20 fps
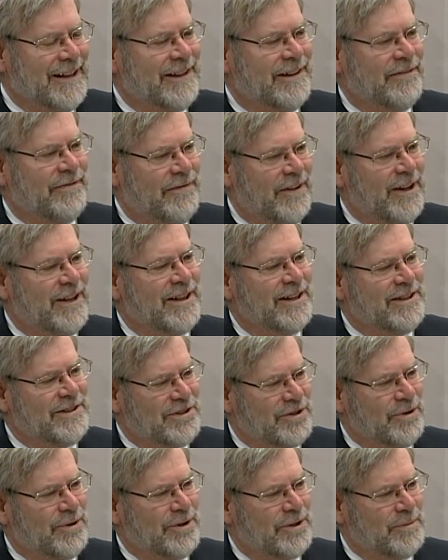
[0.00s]
The fines
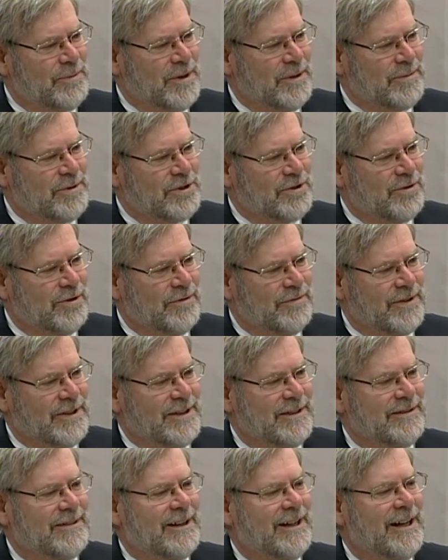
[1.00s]
go in the permanent school fund.